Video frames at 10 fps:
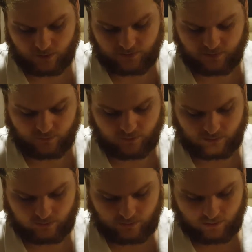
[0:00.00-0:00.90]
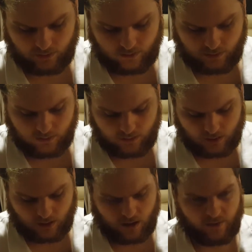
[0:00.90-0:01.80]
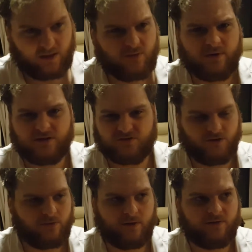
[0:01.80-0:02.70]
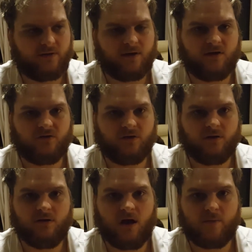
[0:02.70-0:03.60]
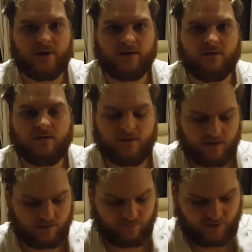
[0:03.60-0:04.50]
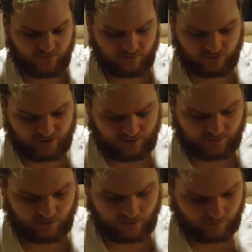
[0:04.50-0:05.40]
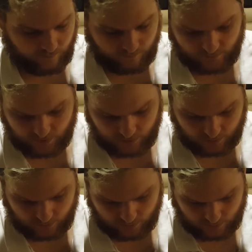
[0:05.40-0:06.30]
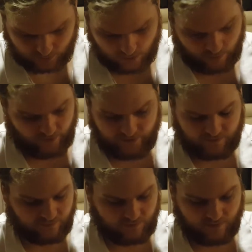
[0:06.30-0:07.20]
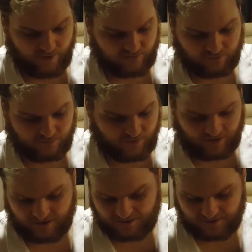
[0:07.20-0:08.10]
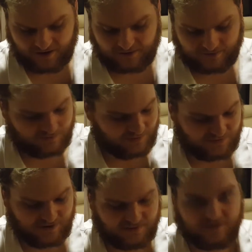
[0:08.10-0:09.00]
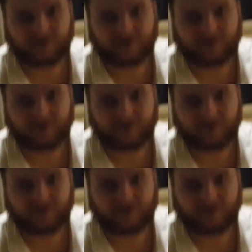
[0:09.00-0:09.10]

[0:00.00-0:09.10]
and the other one against Jono. I think actually I made it, and it basically just ended the game. And then the best, like I reckon the best card in the